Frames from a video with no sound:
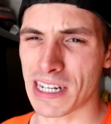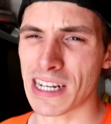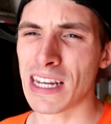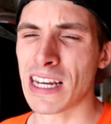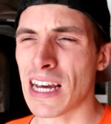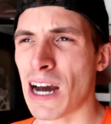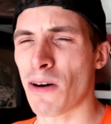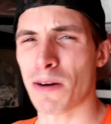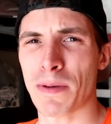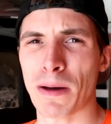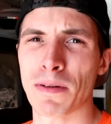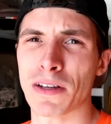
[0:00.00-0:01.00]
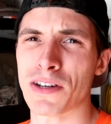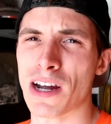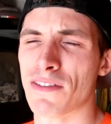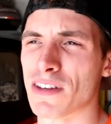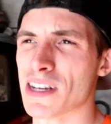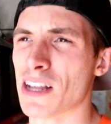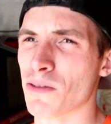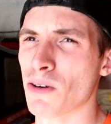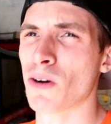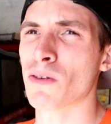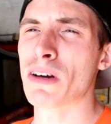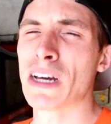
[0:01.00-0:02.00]
I want to be able to drive this on the
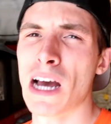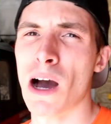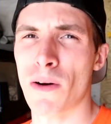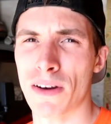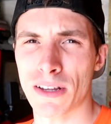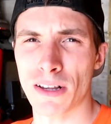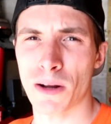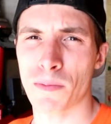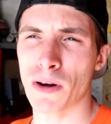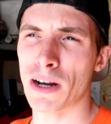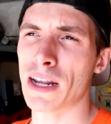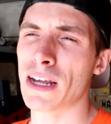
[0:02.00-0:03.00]
road. I want it to look pretty.